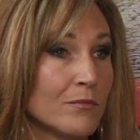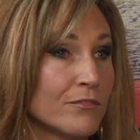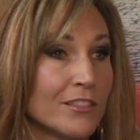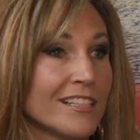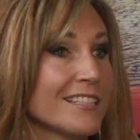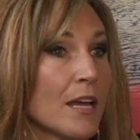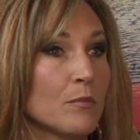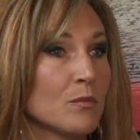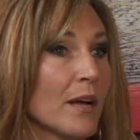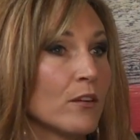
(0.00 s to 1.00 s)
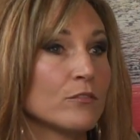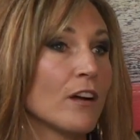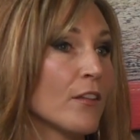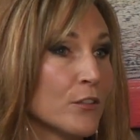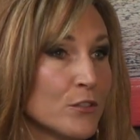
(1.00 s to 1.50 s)
For an example, my own
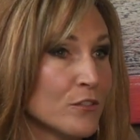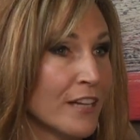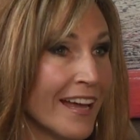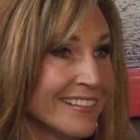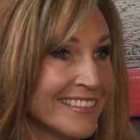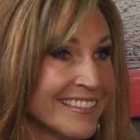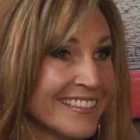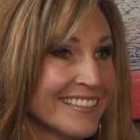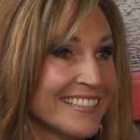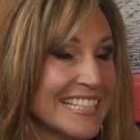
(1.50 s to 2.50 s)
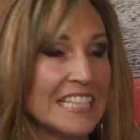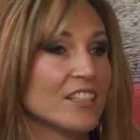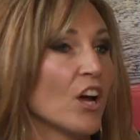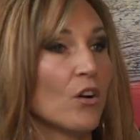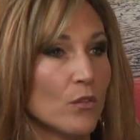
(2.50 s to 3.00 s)
father, who's a vet, didn't
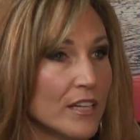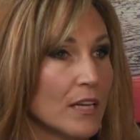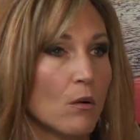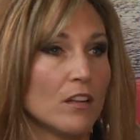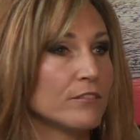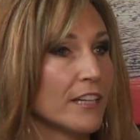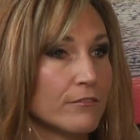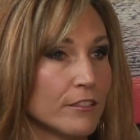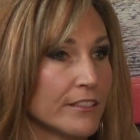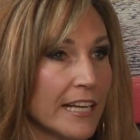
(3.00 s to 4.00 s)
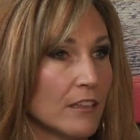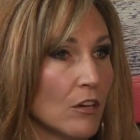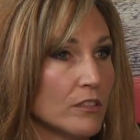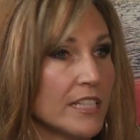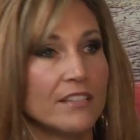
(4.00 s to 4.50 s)
know that he qualified for a VA
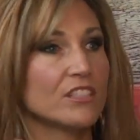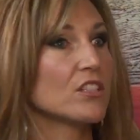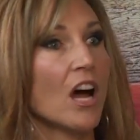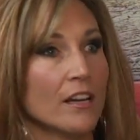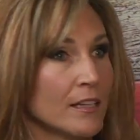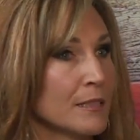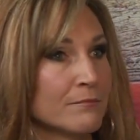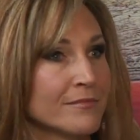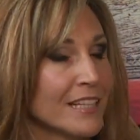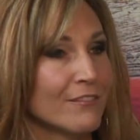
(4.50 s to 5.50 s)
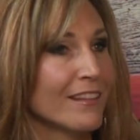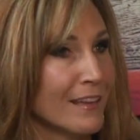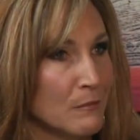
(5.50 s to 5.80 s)
loan. Didn't even dawn on him to even think